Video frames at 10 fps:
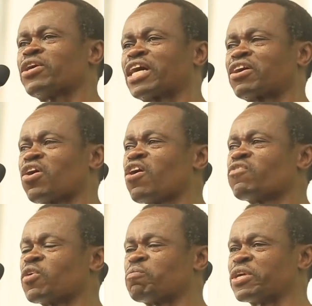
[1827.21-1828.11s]
a call
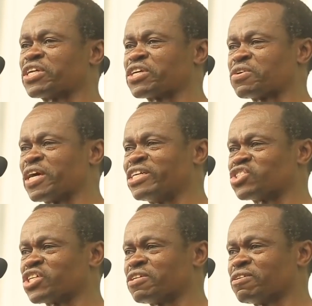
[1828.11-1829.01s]
for political
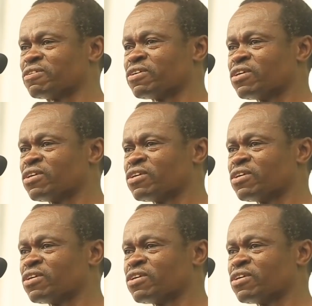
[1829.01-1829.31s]
hygiene.